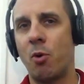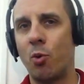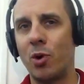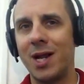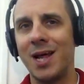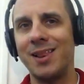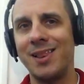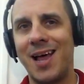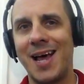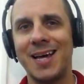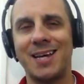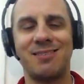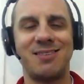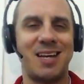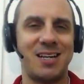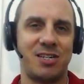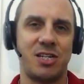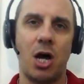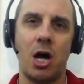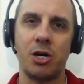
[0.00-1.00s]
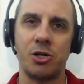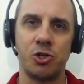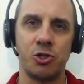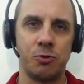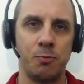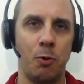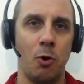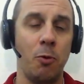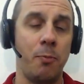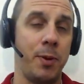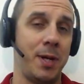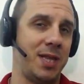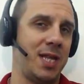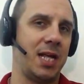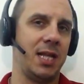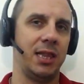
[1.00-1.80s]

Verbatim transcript: But what I like is that Dodgers bullpen.